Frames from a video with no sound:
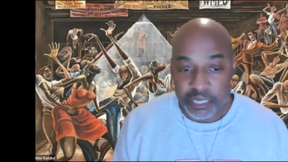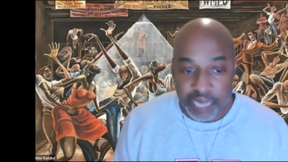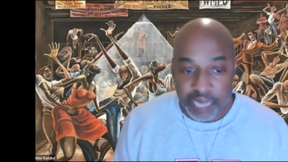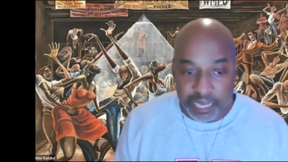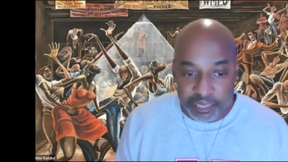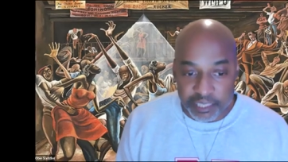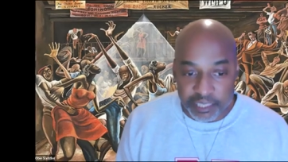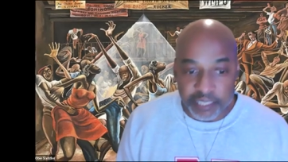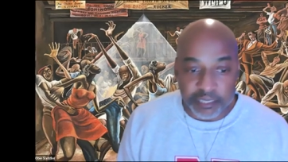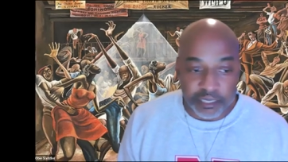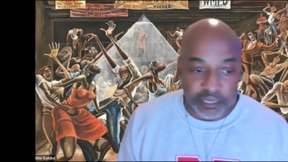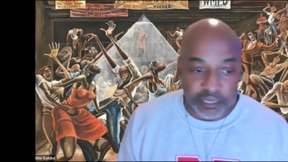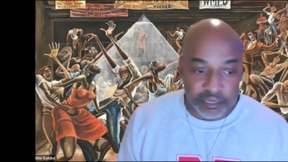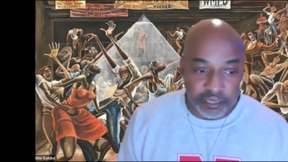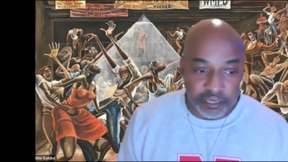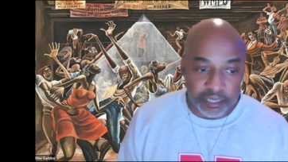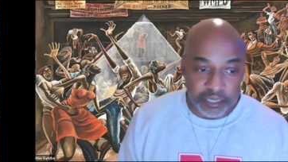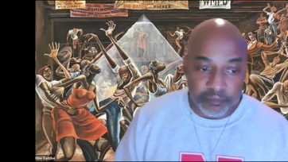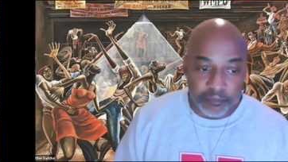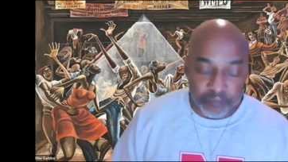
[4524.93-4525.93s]
I think that
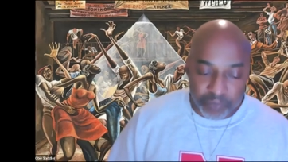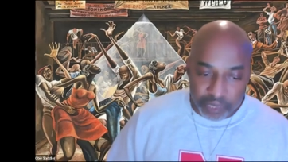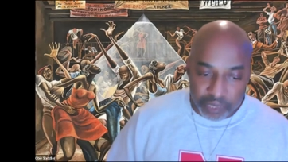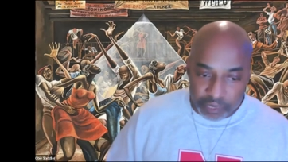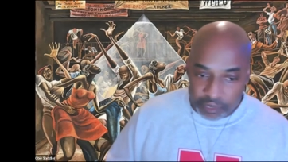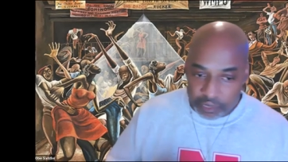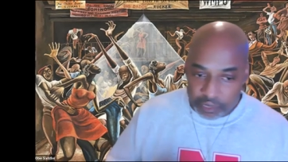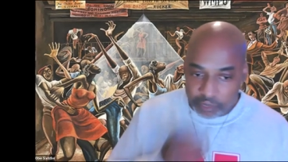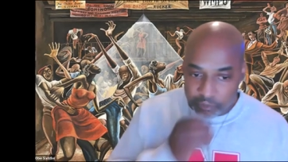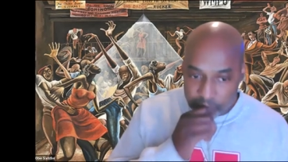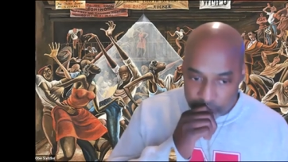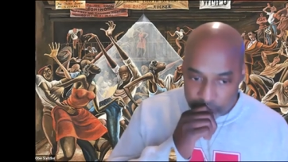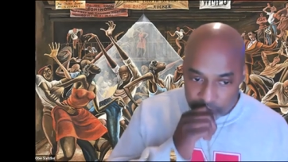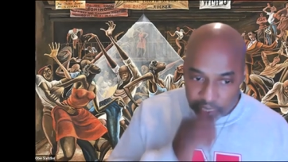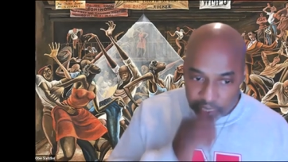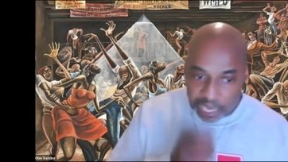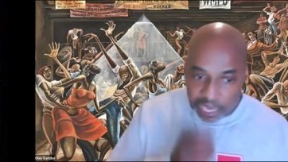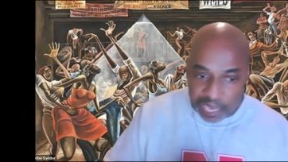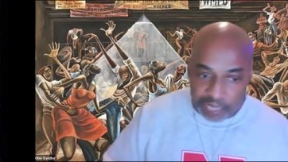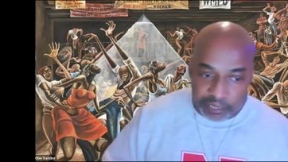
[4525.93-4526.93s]

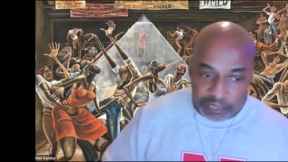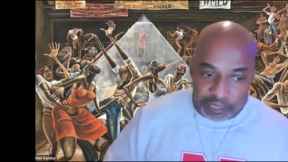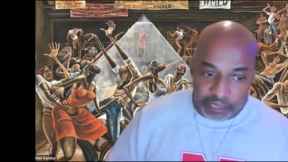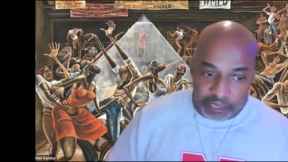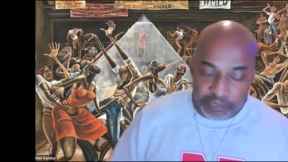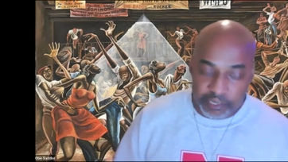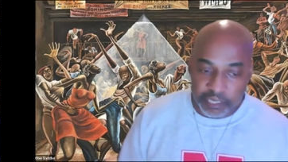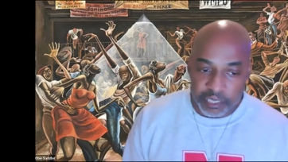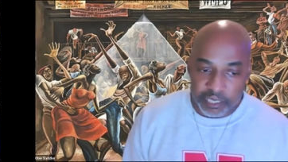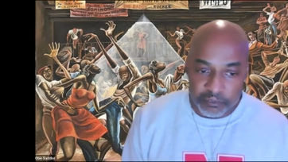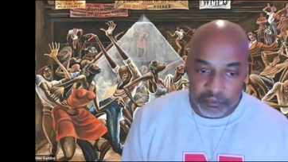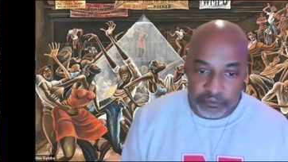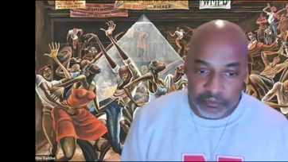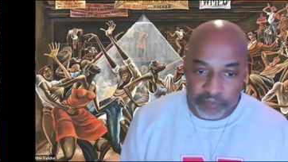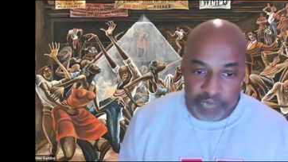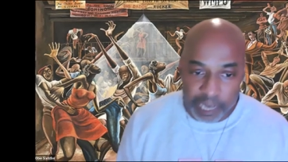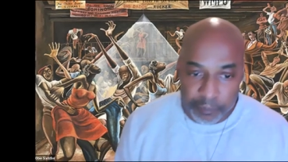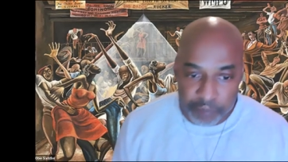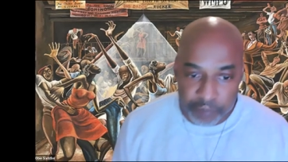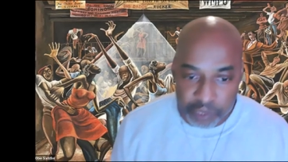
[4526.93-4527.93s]
God does give
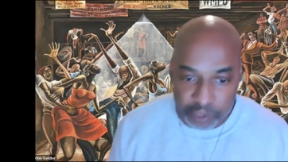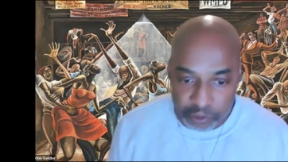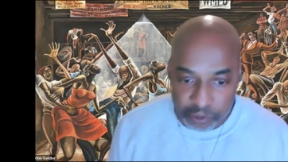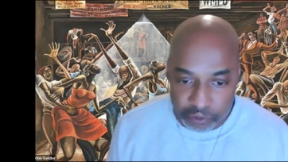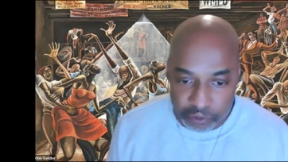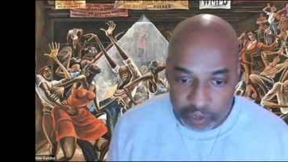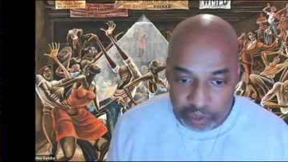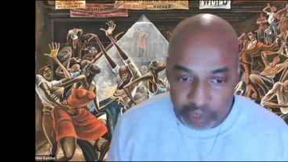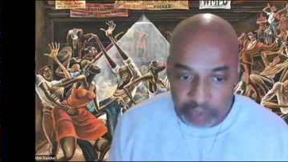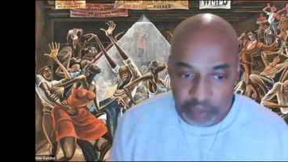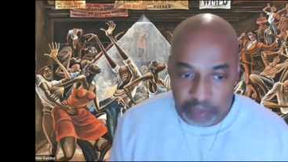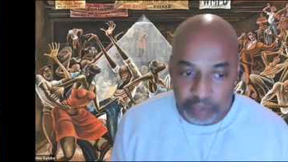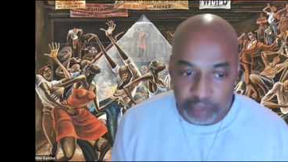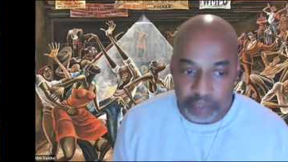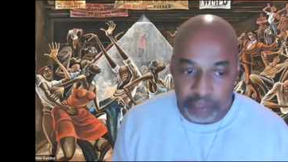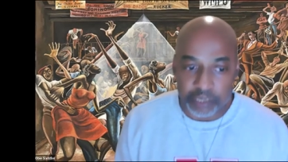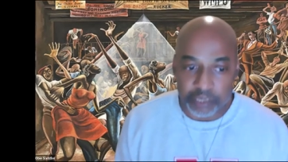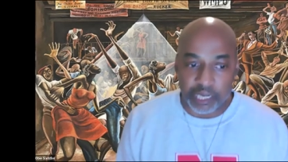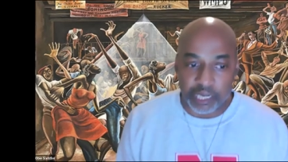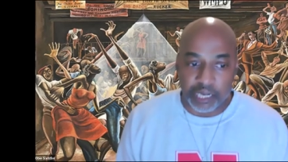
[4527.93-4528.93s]
opportunities,
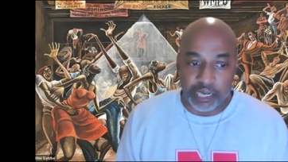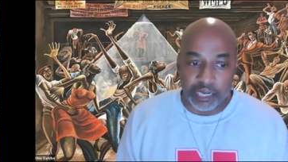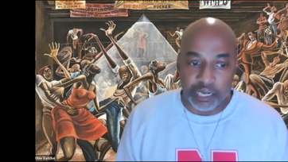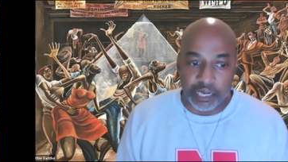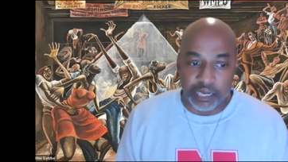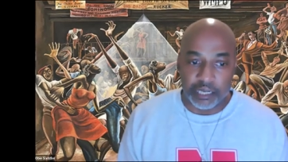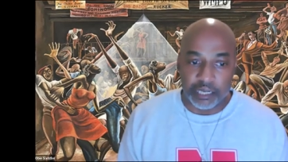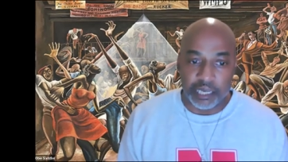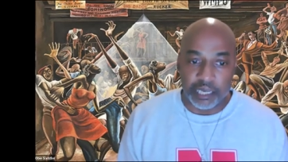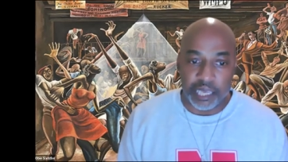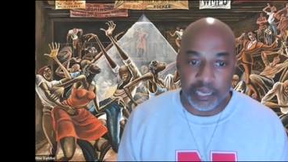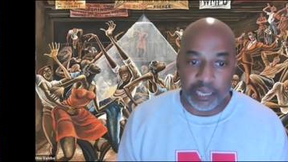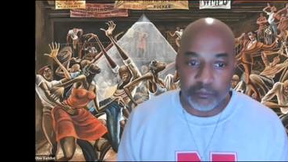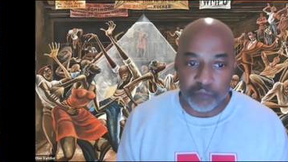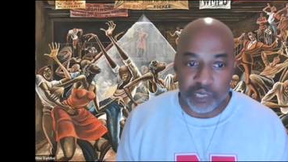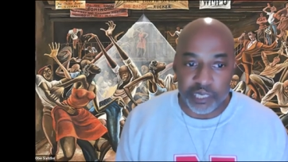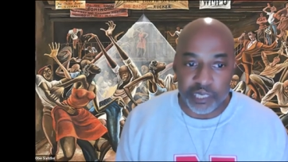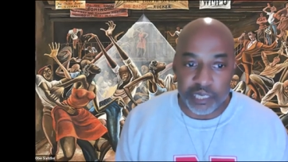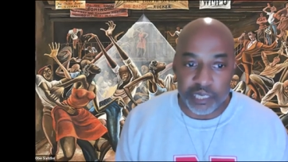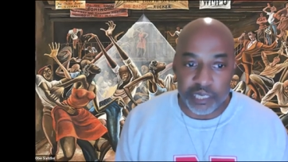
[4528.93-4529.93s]
and when
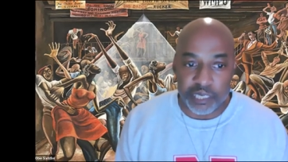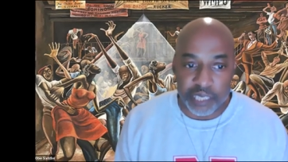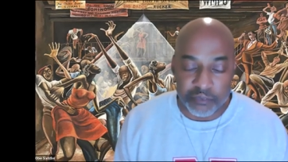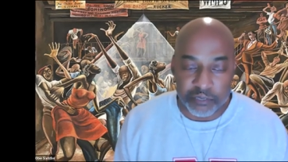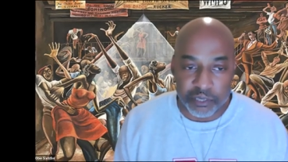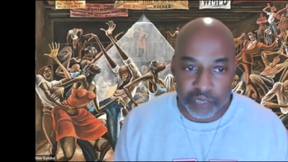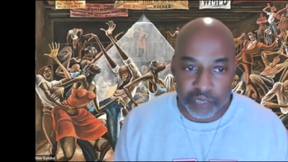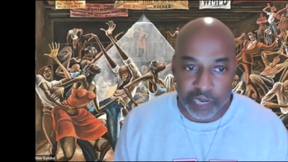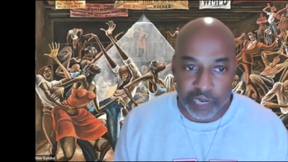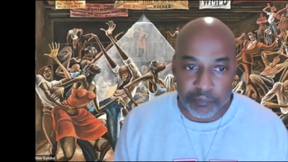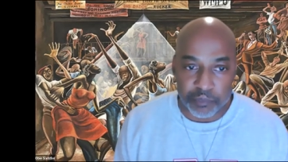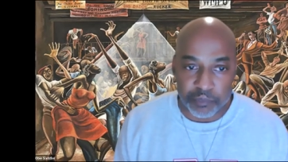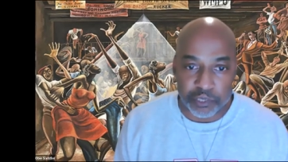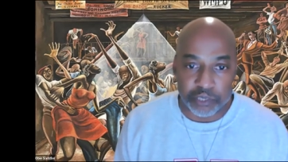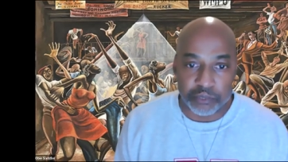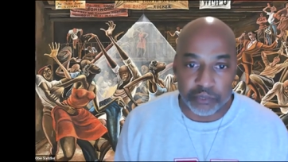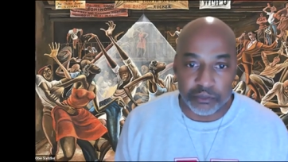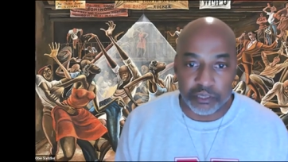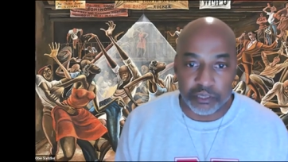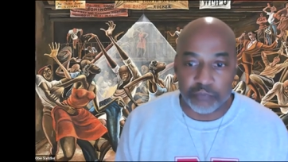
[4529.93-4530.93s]
He gives those
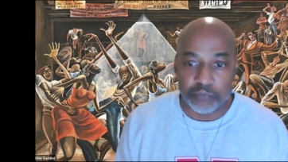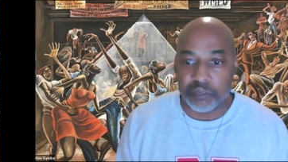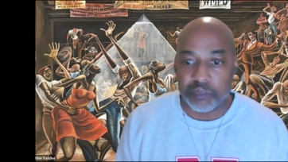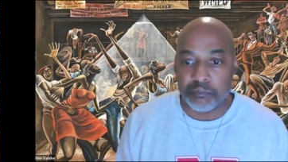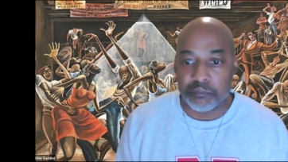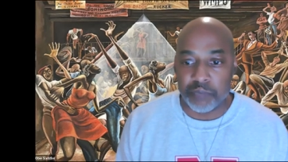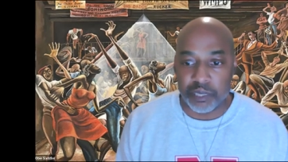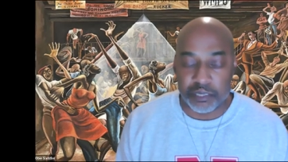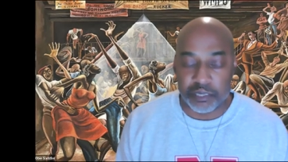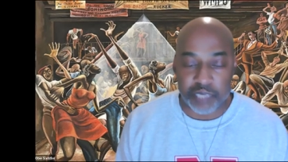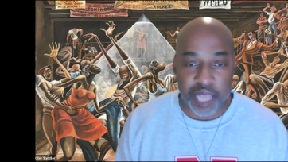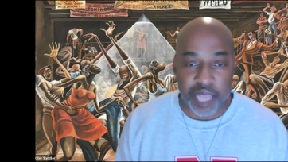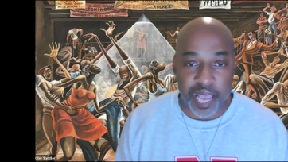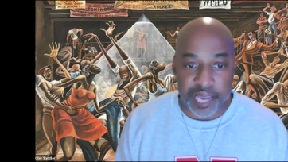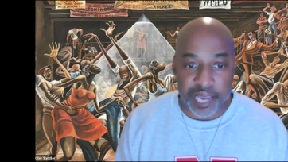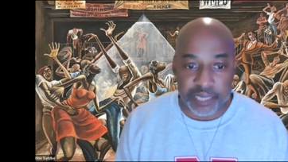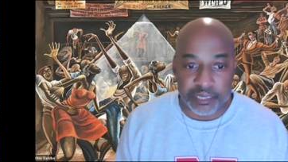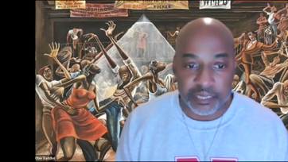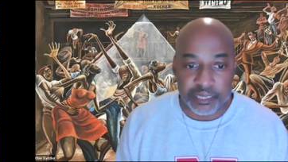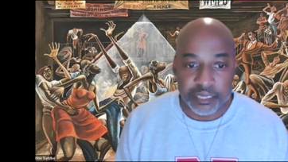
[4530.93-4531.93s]
opportunities, we must
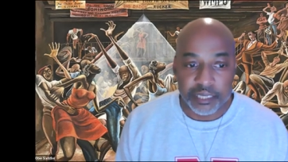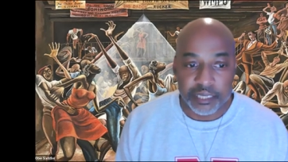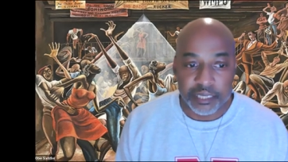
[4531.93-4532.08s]
act.